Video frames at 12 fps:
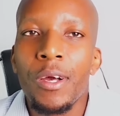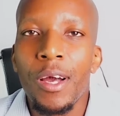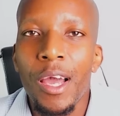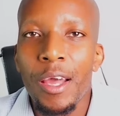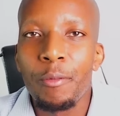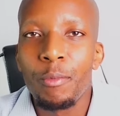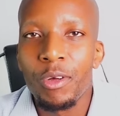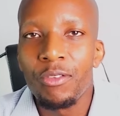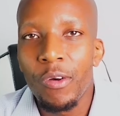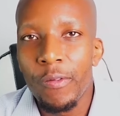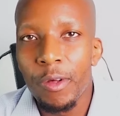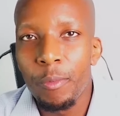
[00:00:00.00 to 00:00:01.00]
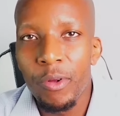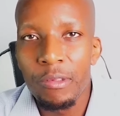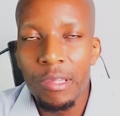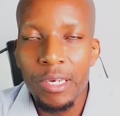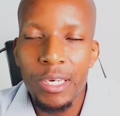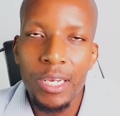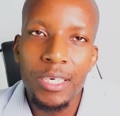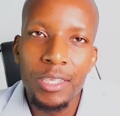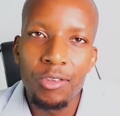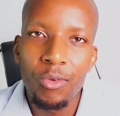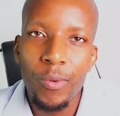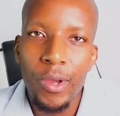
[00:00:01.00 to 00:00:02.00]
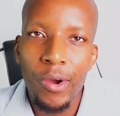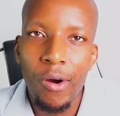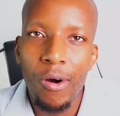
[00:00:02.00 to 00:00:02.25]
and most of the presentations were